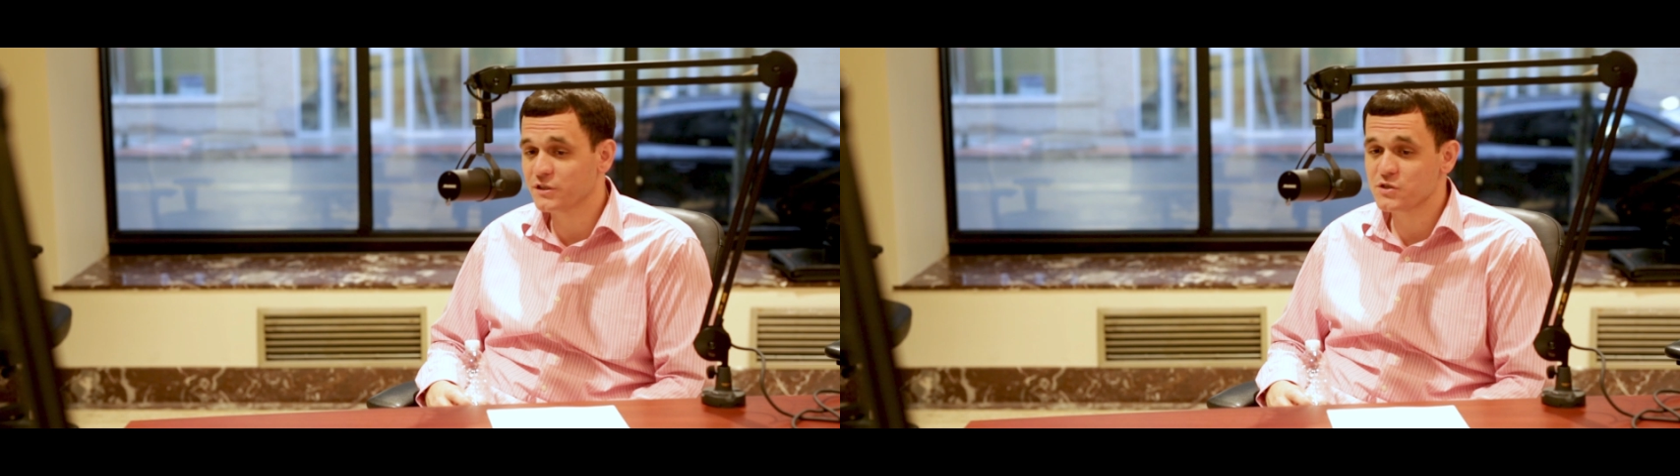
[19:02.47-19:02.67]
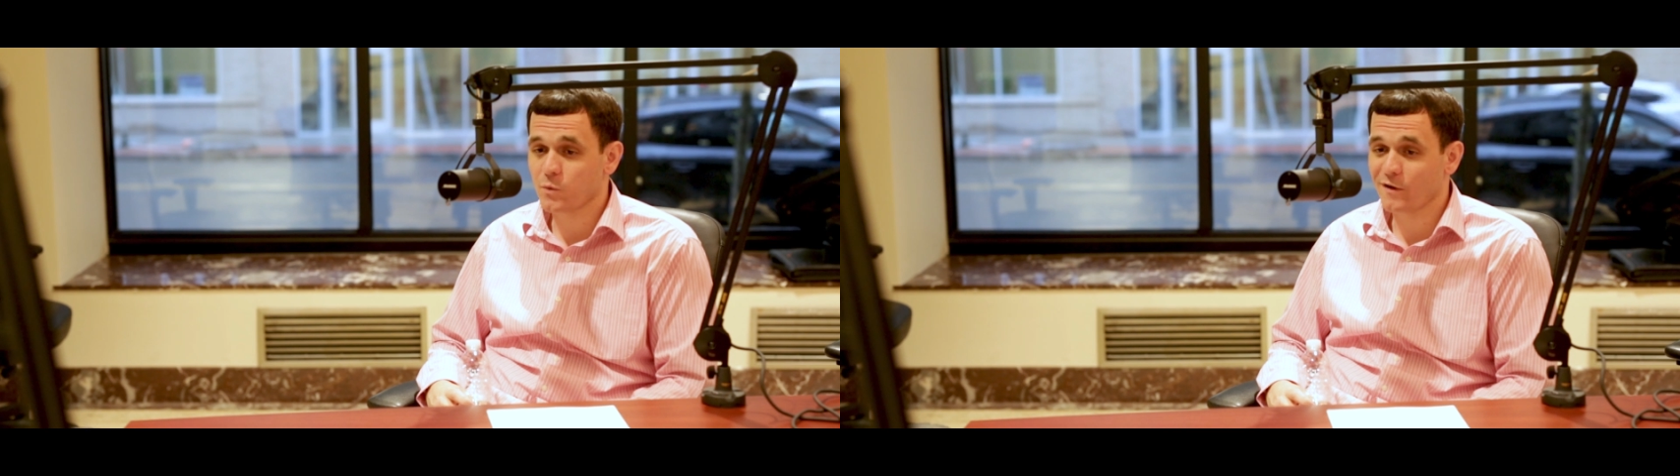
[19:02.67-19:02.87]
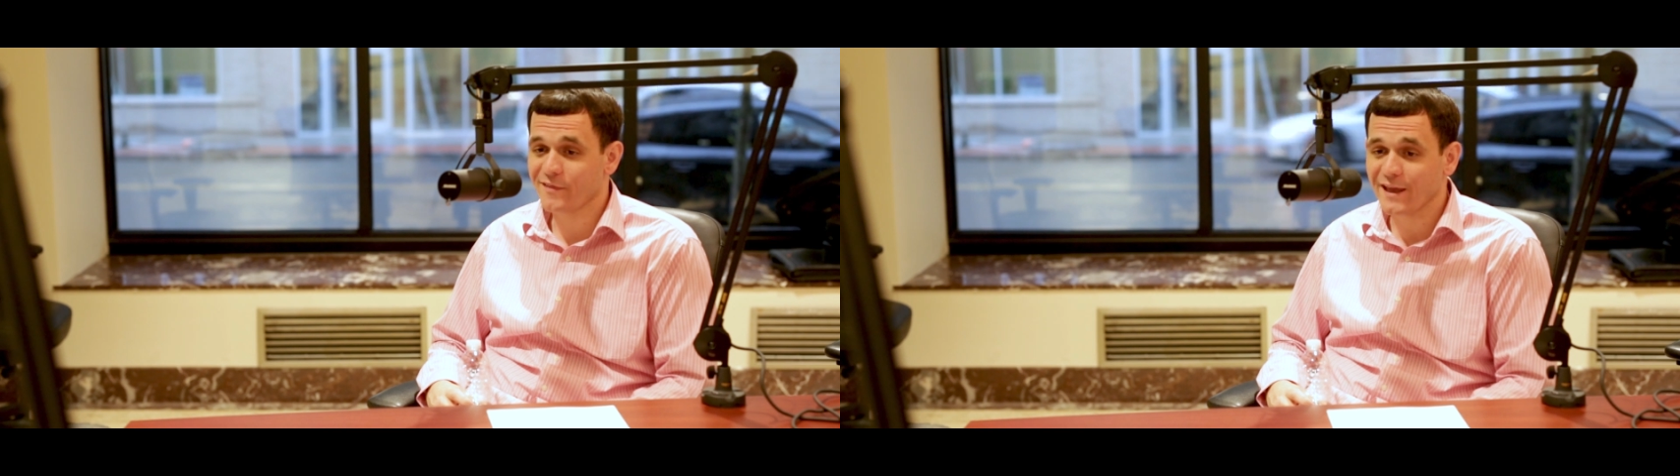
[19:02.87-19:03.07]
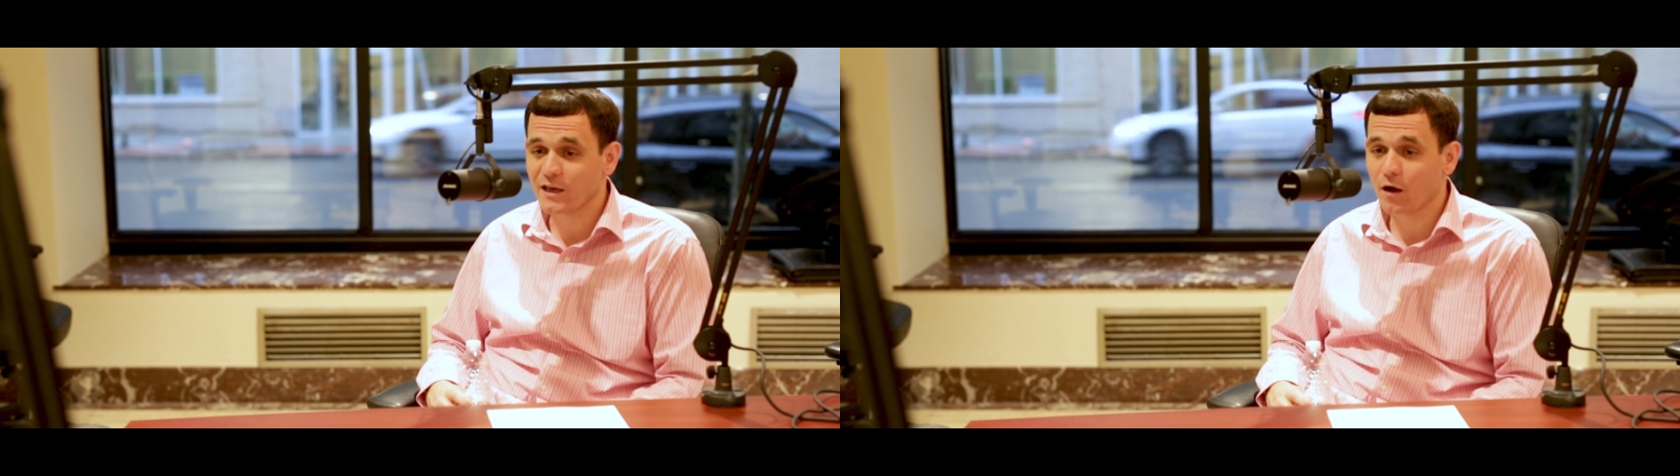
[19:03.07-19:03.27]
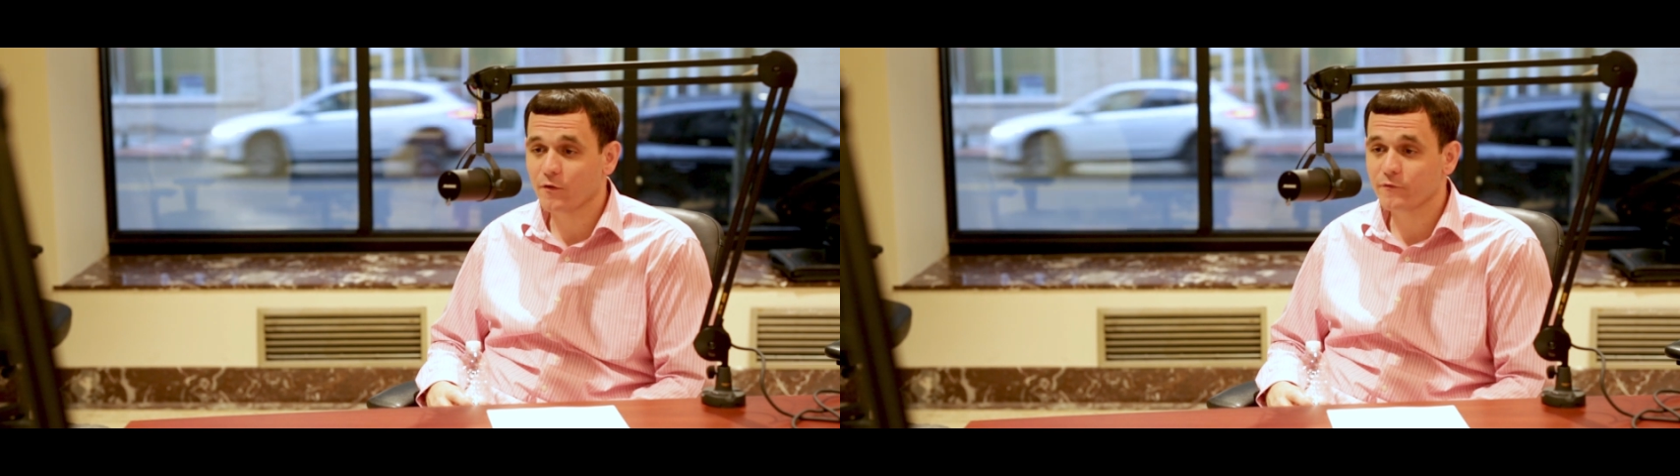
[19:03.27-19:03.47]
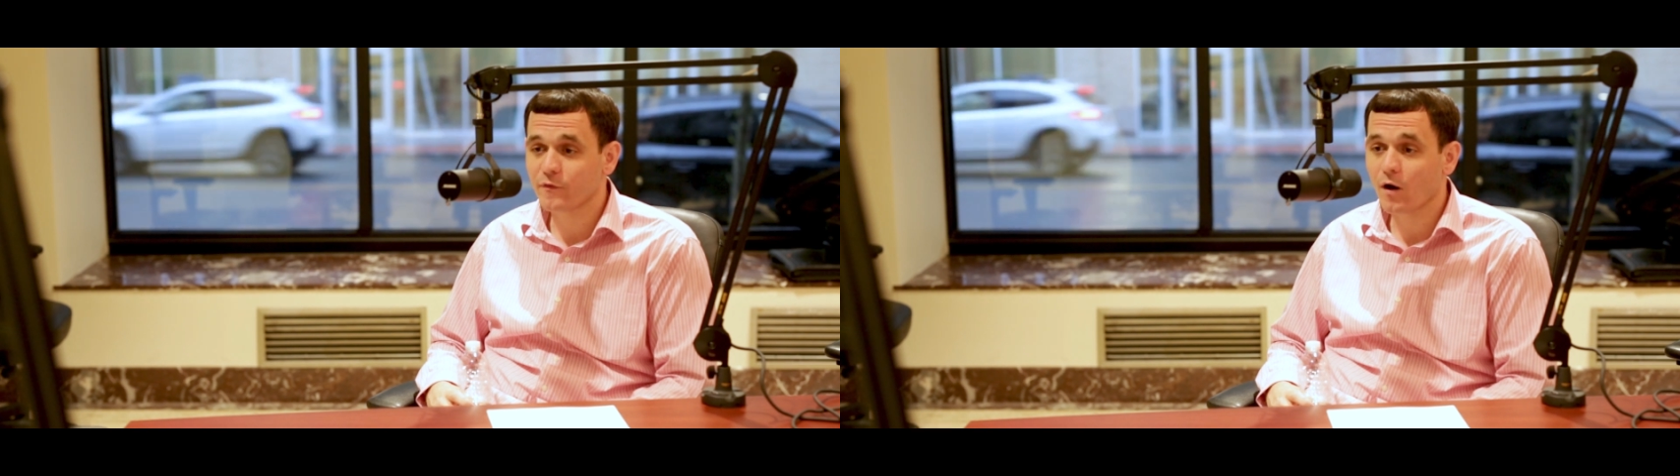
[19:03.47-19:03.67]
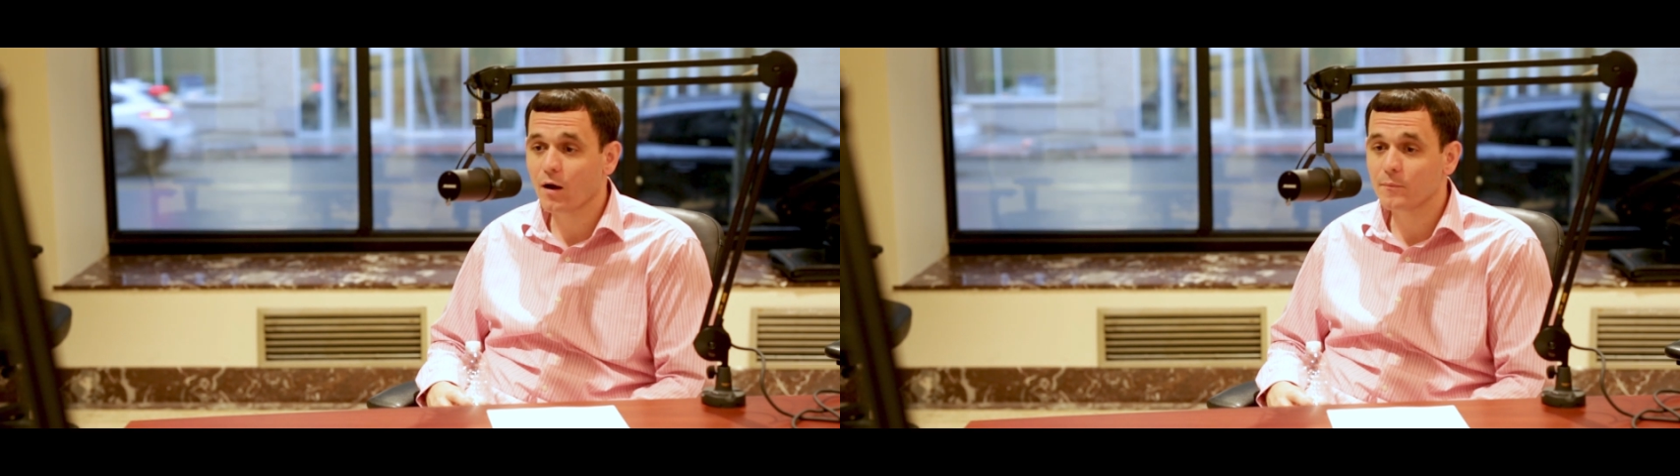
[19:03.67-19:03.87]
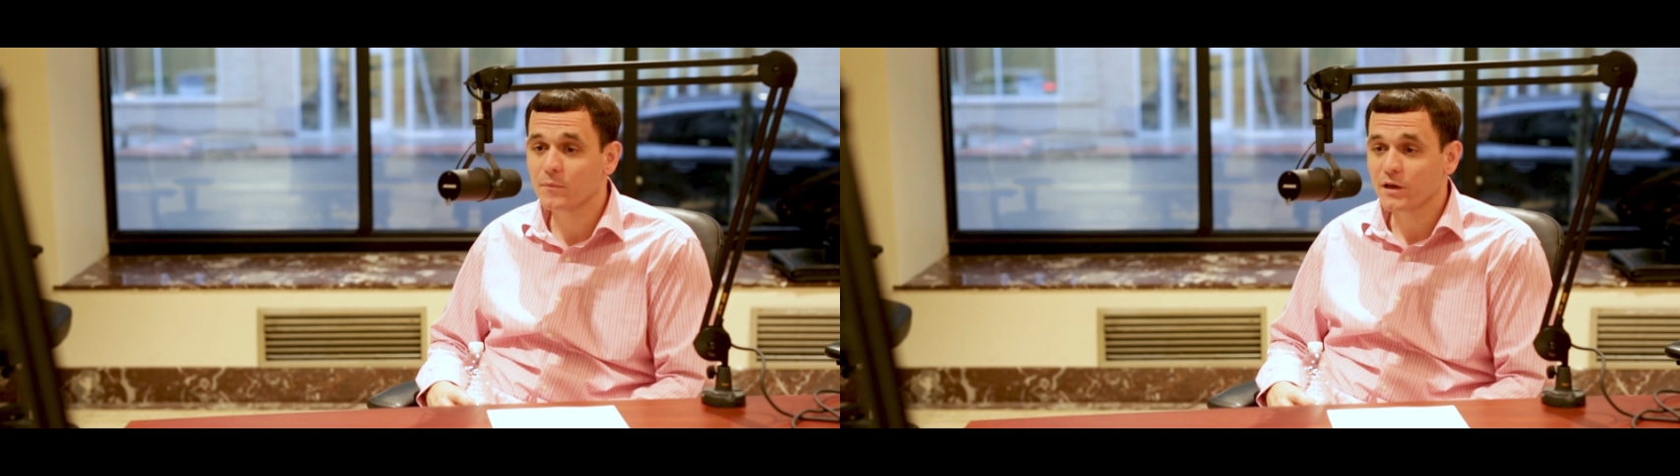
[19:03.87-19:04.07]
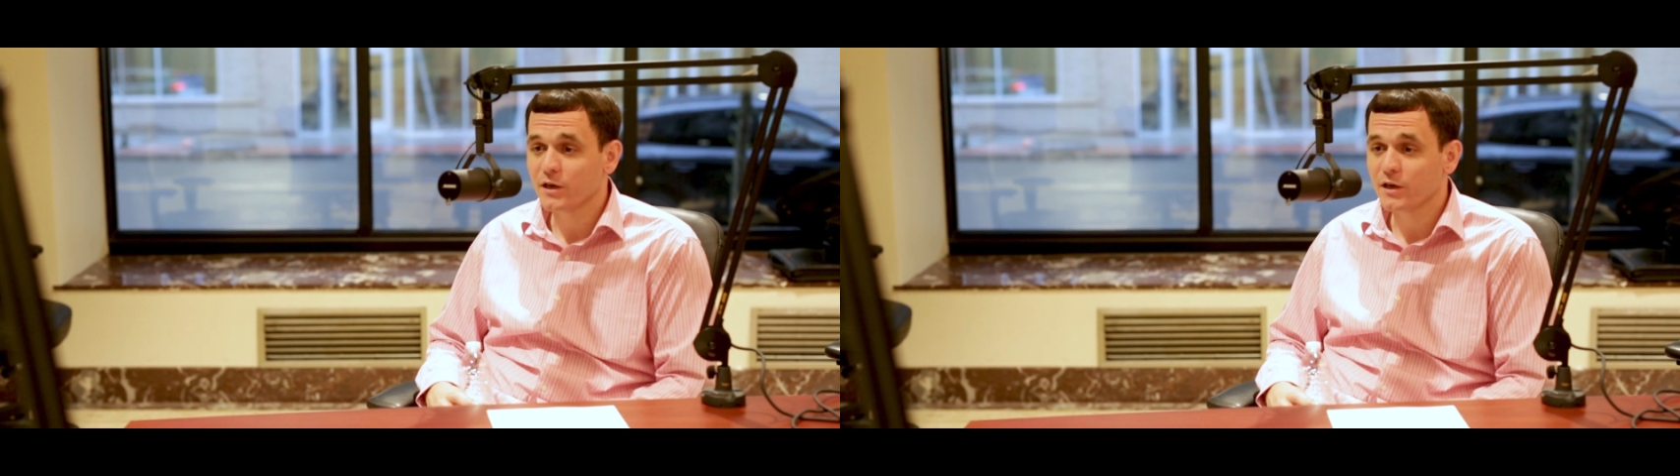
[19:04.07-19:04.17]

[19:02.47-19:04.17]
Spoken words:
is, where they come from,